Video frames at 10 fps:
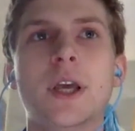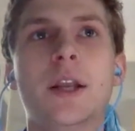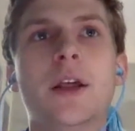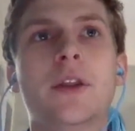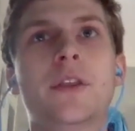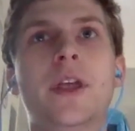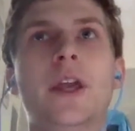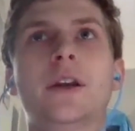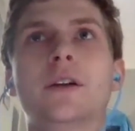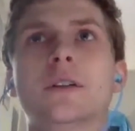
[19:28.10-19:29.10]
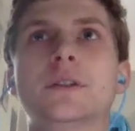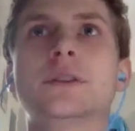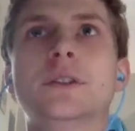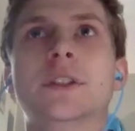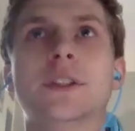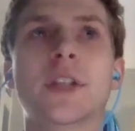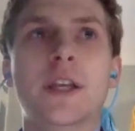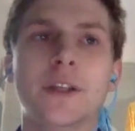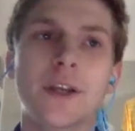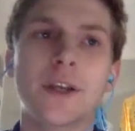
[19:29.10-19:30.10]
another thing, this is
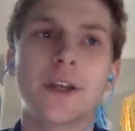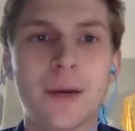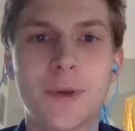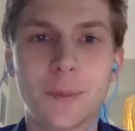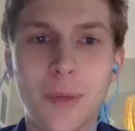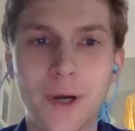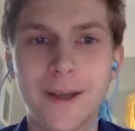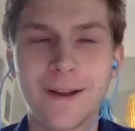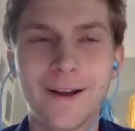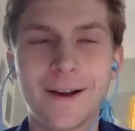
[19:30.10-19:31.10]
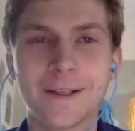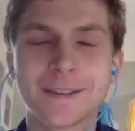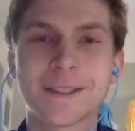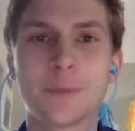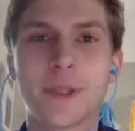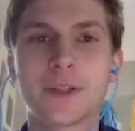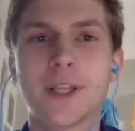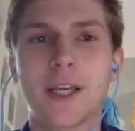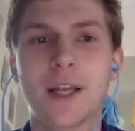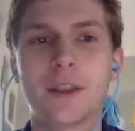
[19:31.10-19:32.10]
slightly off topic, but it's
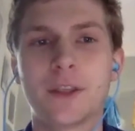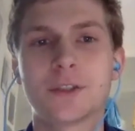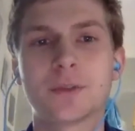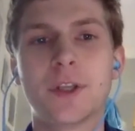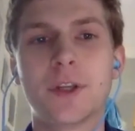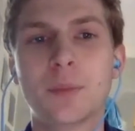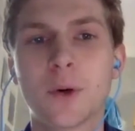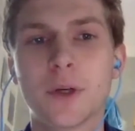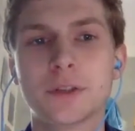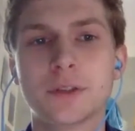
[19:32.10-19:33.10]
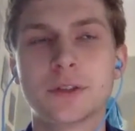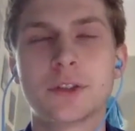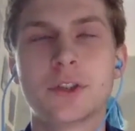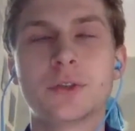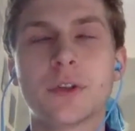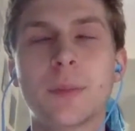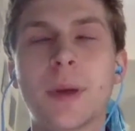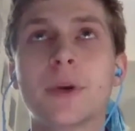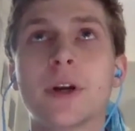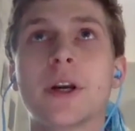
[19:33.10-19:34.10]
something that I think is really important to
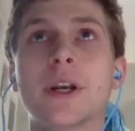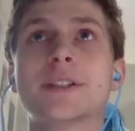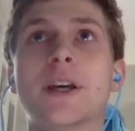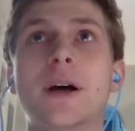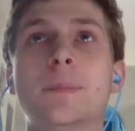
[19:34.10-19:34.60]
remember is